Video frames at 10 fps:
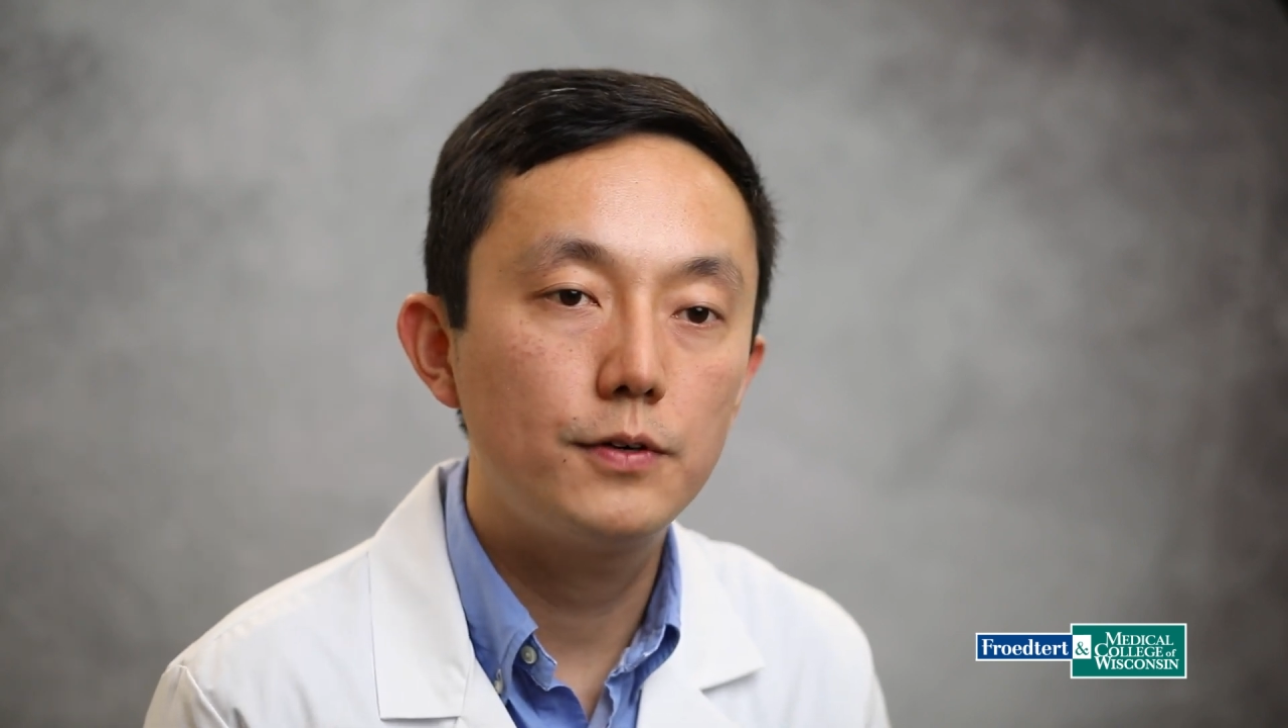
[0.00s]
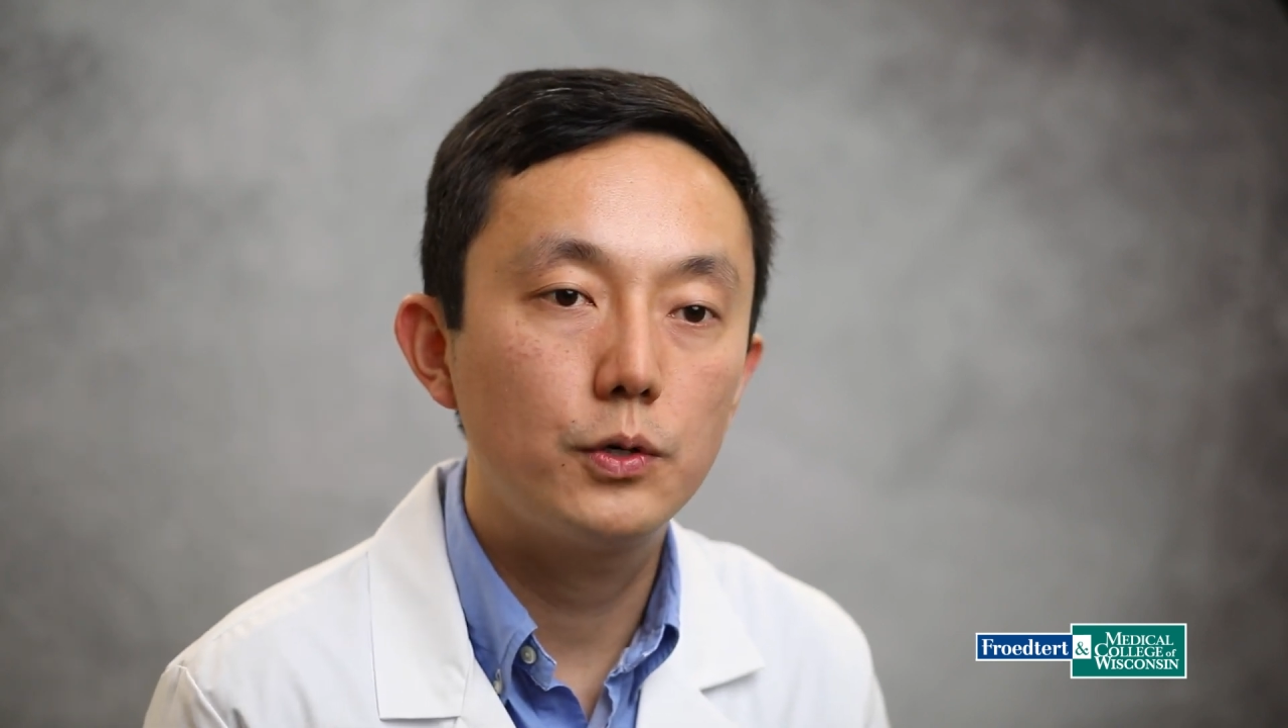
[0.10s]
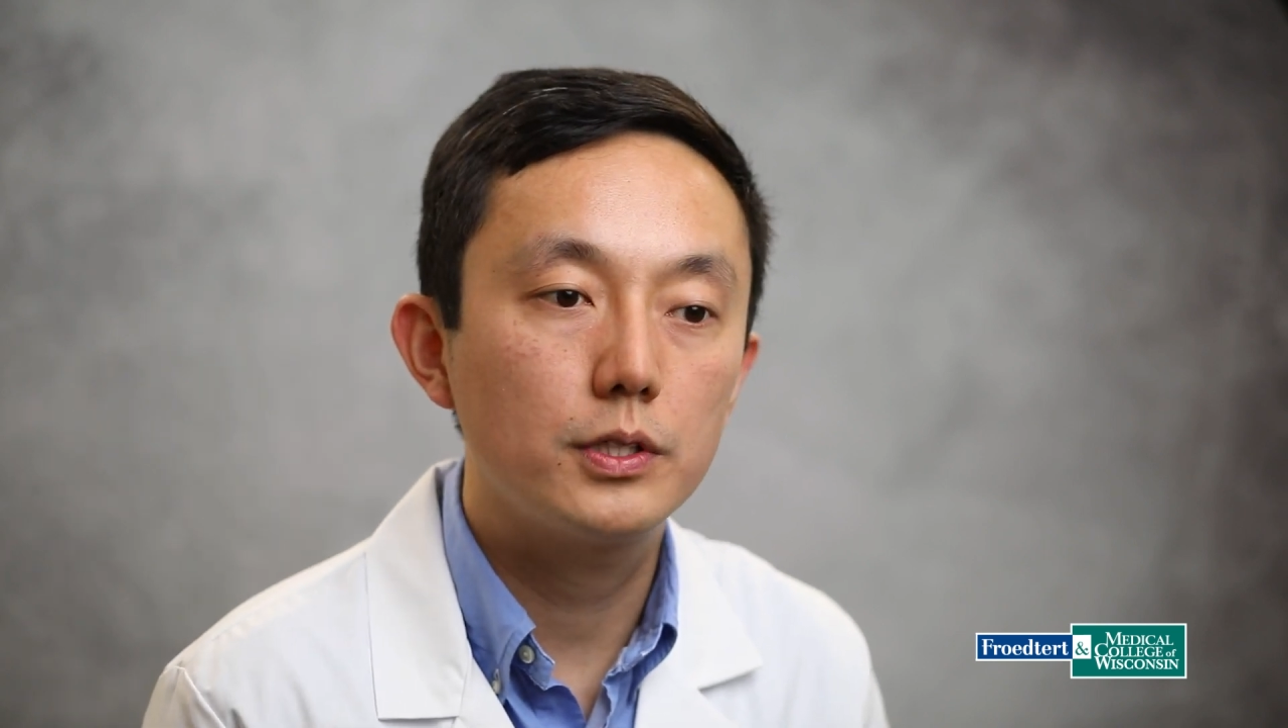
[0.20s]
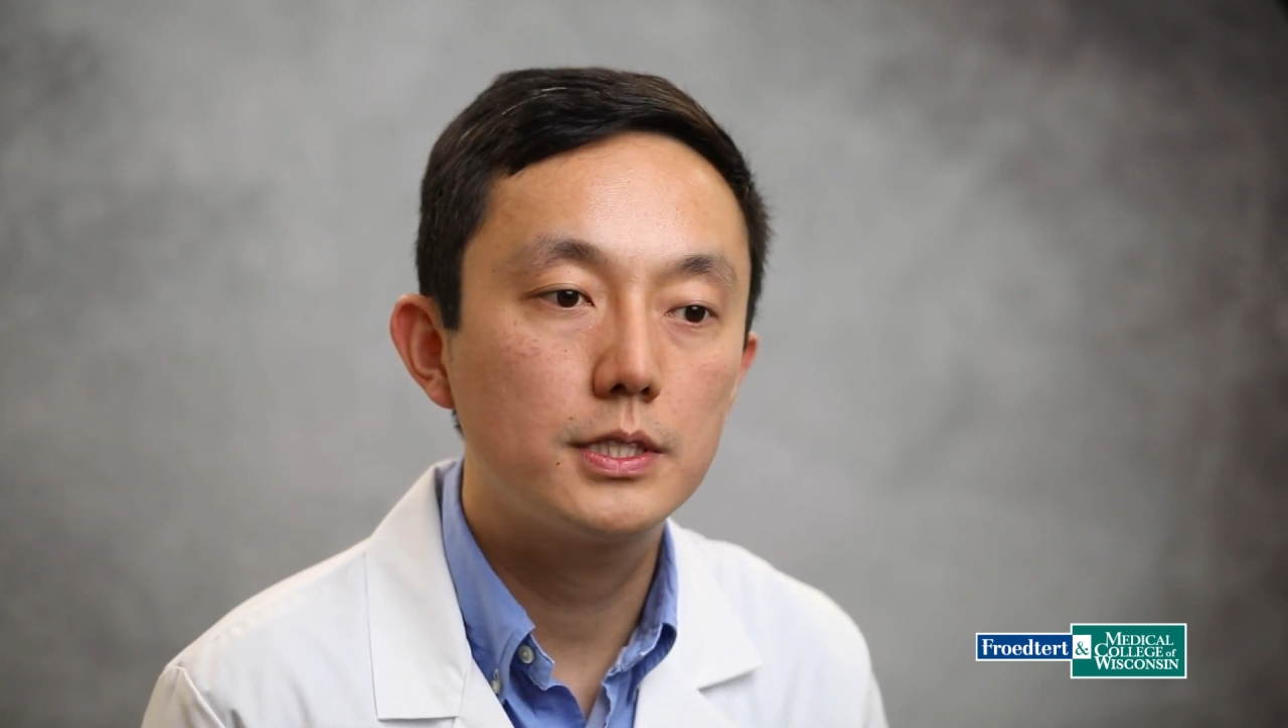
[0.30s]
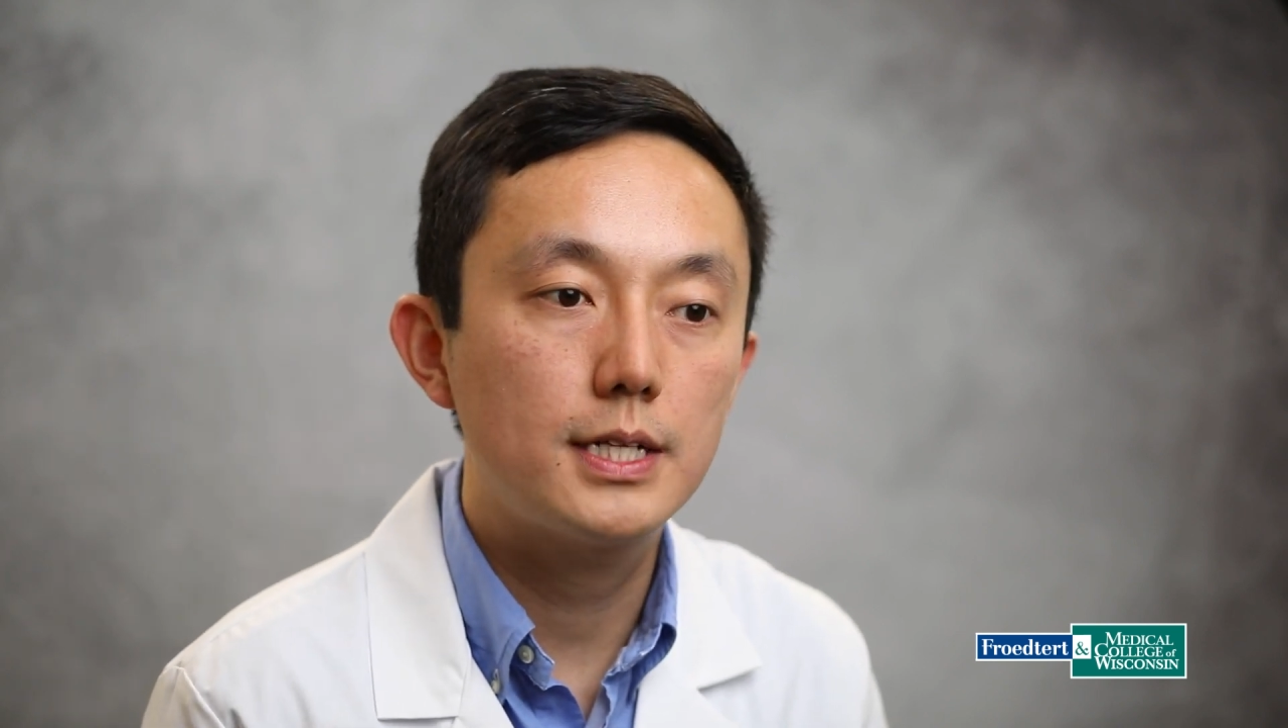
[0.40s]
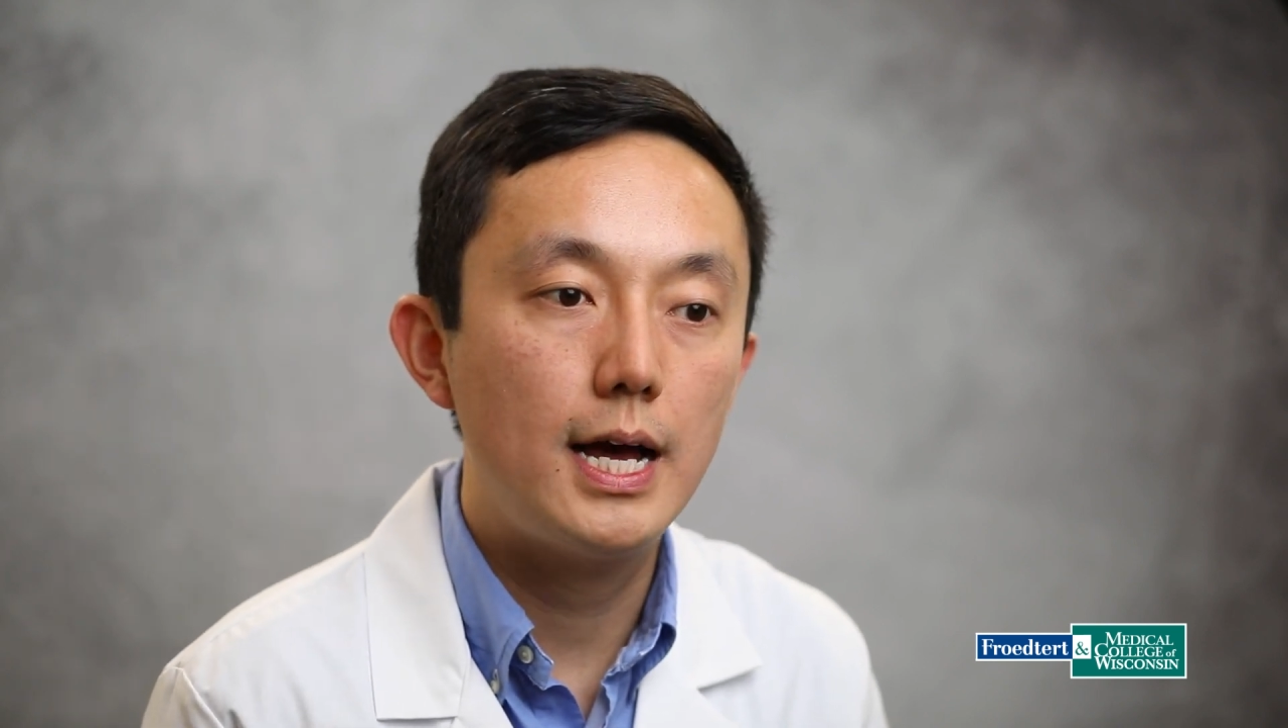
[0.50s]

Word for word: focused